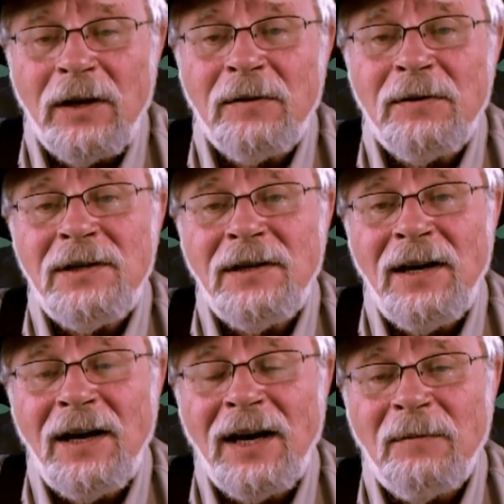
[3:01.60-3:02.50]
and
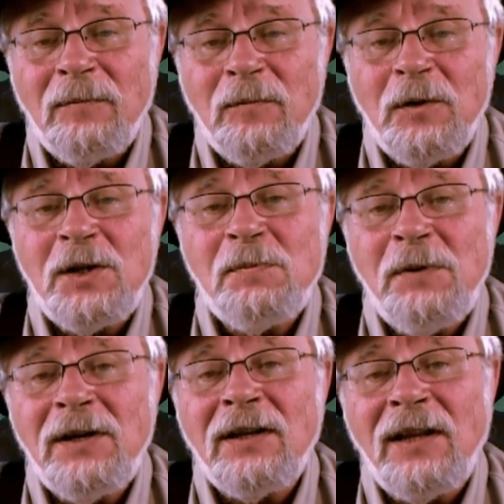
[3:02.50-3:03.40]
time. We
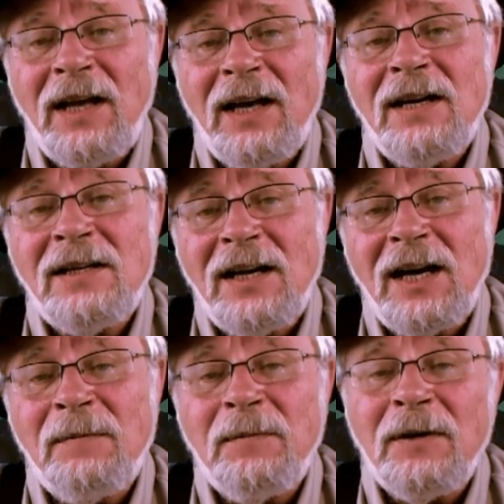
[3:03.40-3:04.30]
spend a lot of
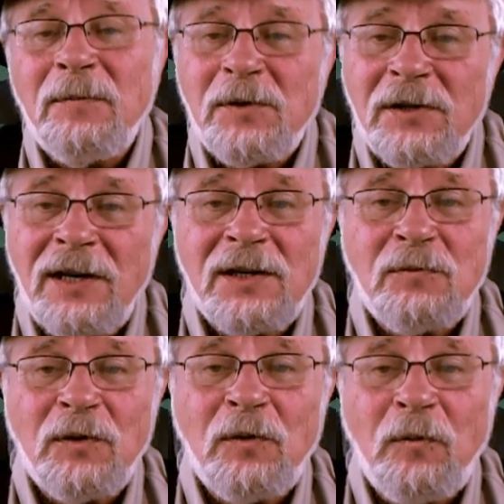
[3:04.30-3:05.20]
time obsessed
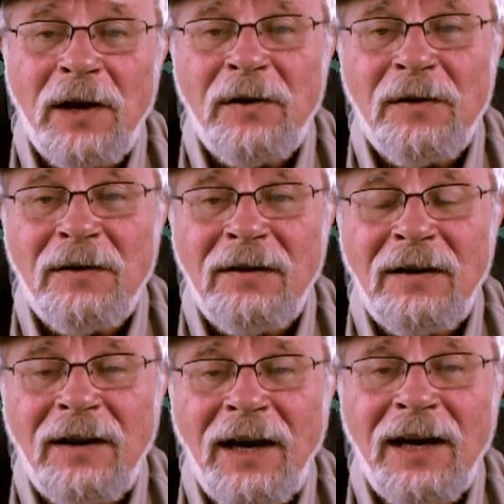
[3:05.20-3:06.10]
with weather
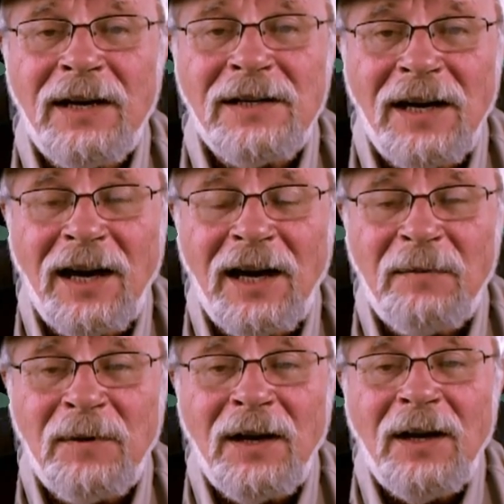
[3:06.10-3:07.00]
and
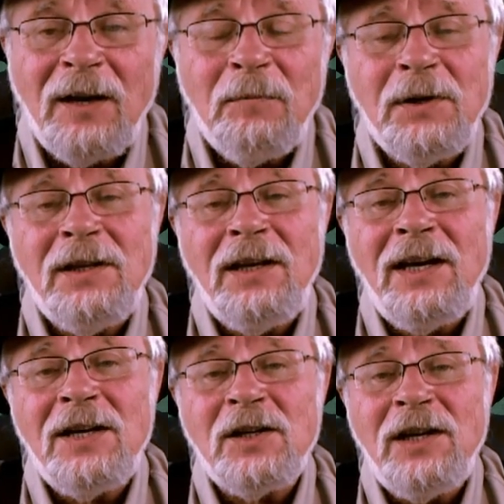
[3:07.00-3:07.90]
time. But to the
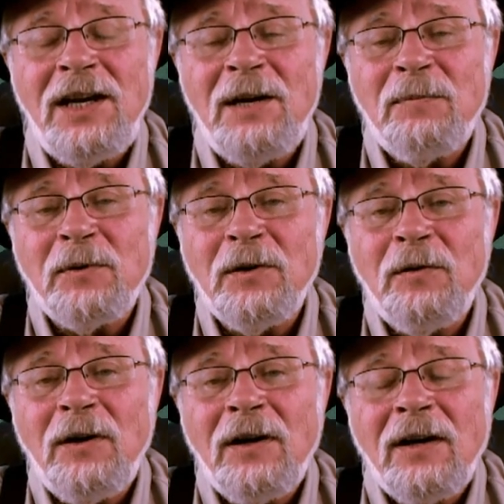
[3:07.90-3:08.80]
ancient Hebrew,
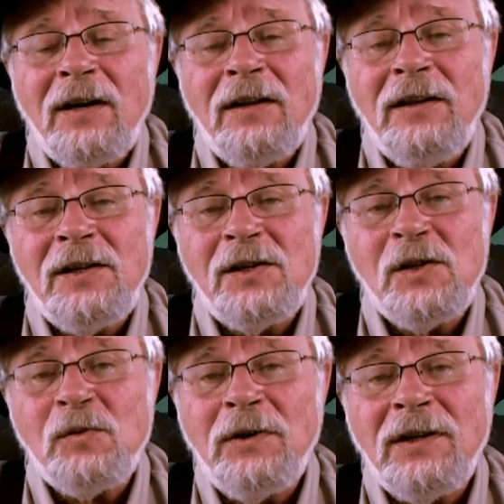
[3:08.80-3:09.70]
this is
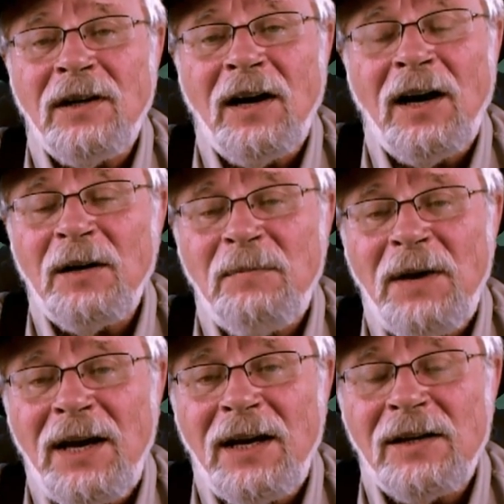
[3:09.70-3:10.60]
what God
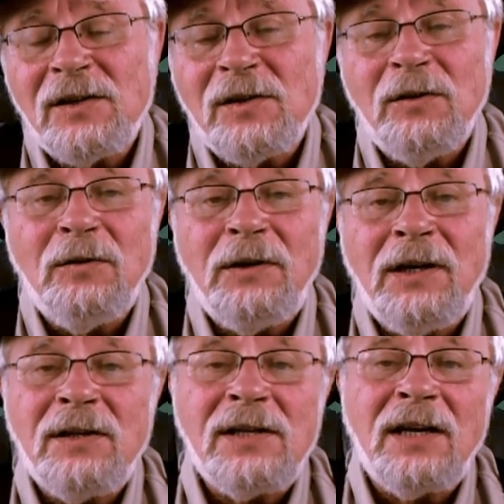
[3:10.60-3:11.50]
made. So he
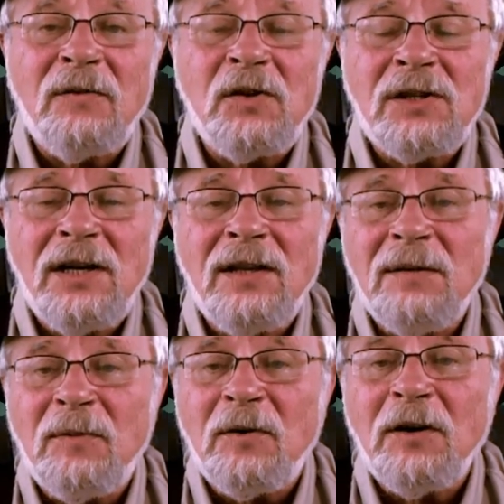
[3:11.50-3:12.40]
gets out of his tent in the
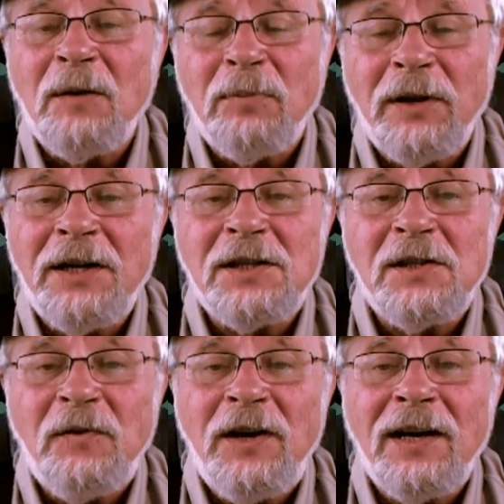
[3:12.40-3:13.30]
morning, plants his
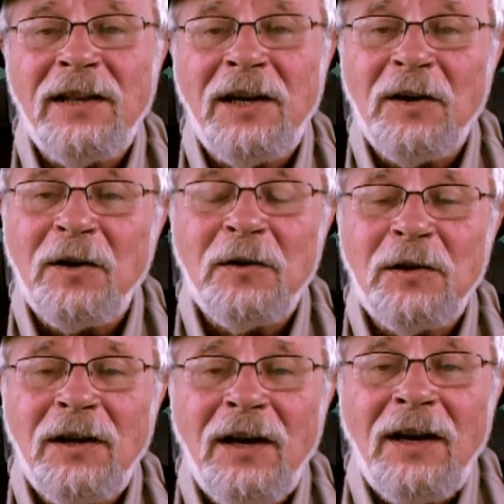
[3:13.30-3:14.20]
feet on the earth,
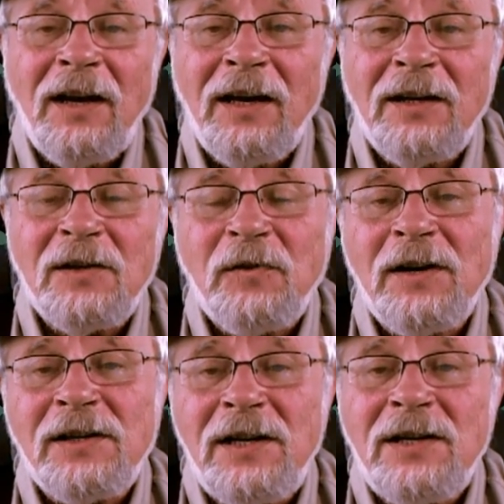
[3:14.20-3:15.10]
and as far
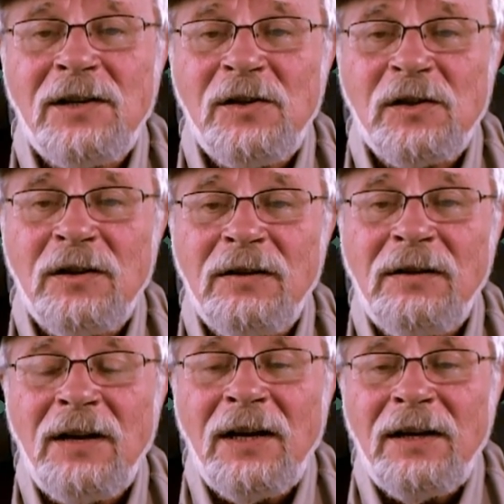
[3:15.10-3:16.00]
as he's concerned,
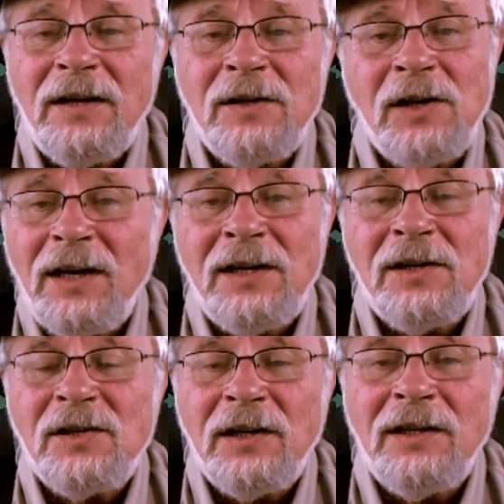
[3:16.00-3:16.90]
his head
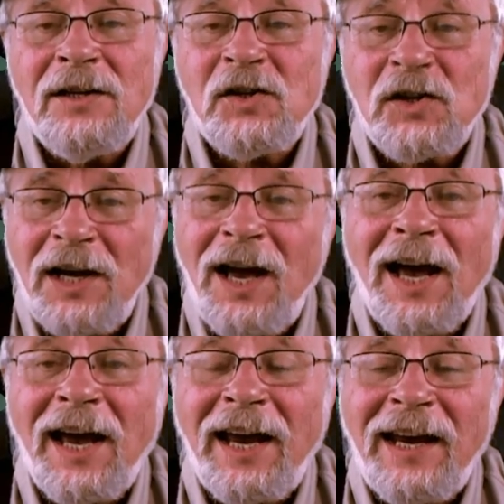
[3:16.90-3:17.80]
is in the
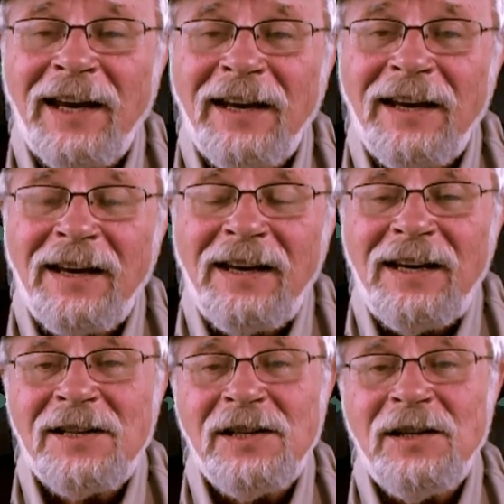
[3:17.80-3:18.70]
sky.
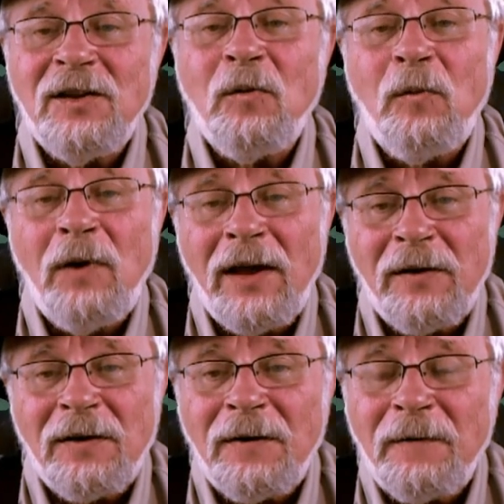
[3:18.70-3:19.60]
It's in the
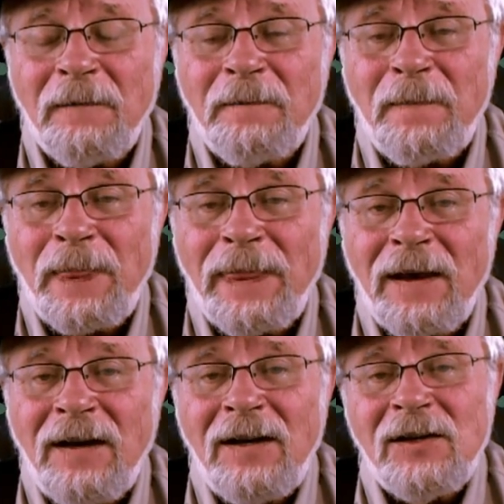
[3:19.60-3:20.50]
weather.
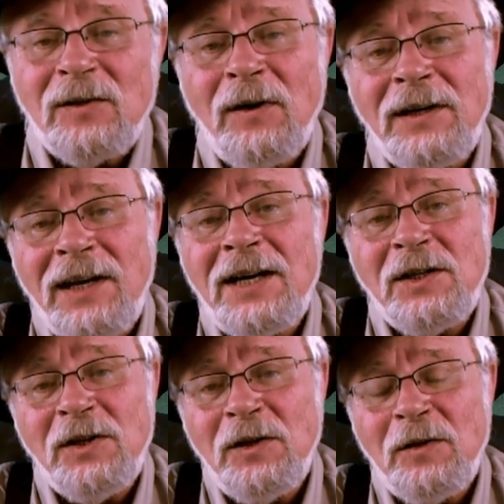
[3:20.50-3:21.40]
So on day
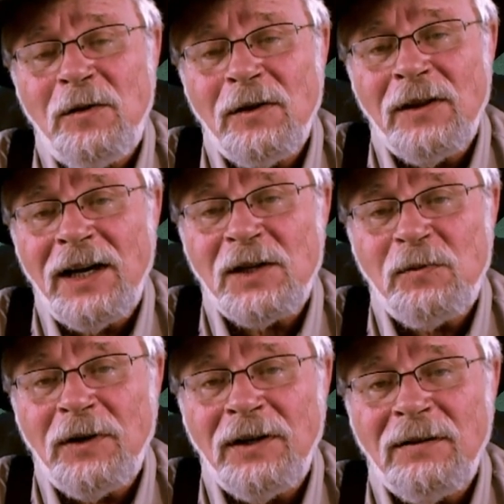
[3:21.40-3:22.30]
2, that's
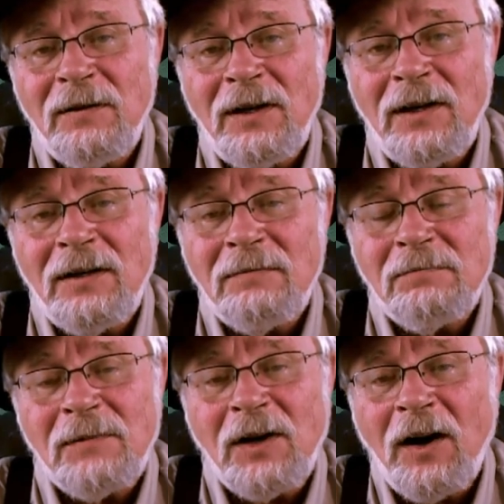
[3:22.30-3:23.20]
what
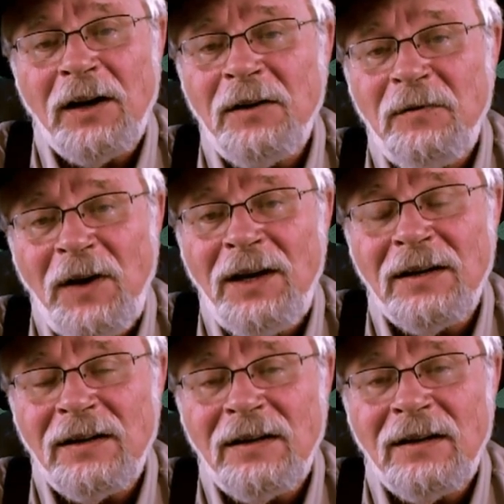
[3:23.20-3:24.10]
God invented
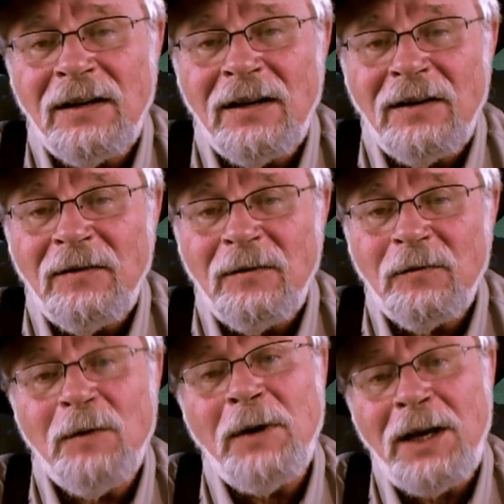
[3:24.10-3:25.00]

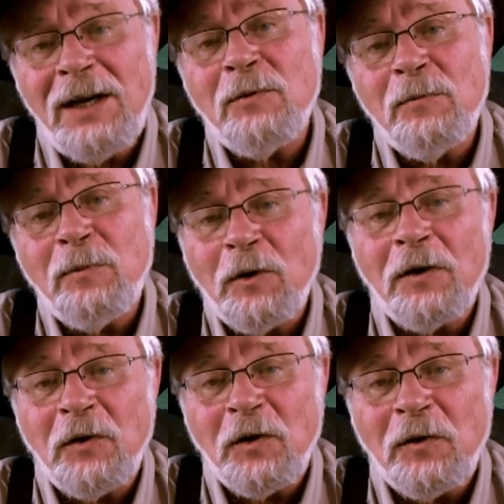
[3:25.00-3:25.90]
from a Hebrew point of
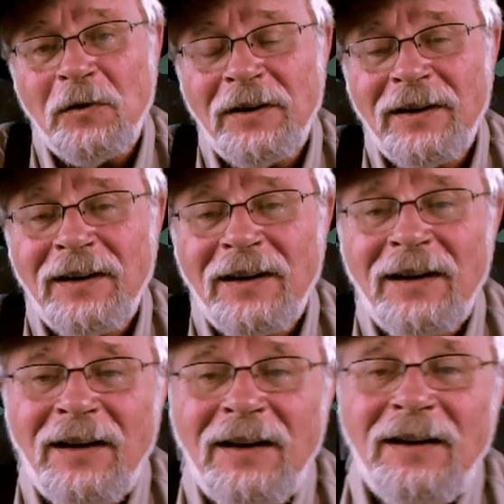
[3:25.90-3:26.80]
view.
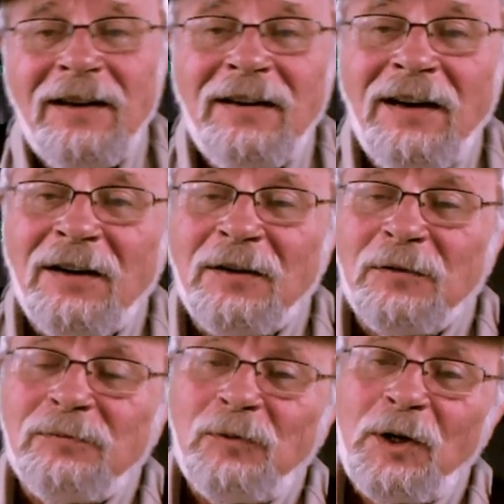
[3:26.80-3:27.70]
Now,
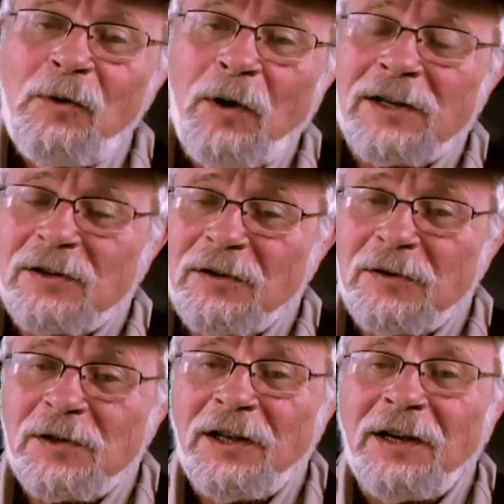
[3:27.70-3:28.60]
we
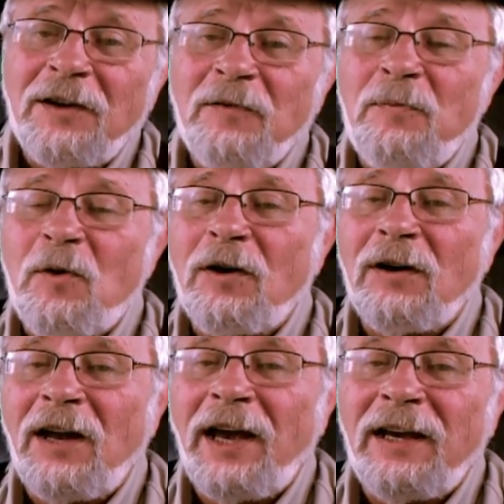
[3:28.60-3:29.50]
Westerners think of more
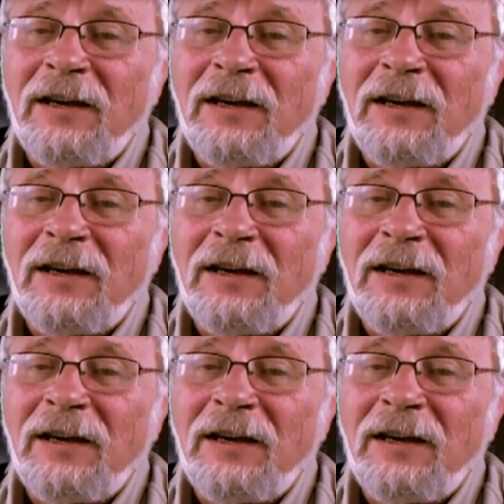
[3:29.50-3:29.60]
like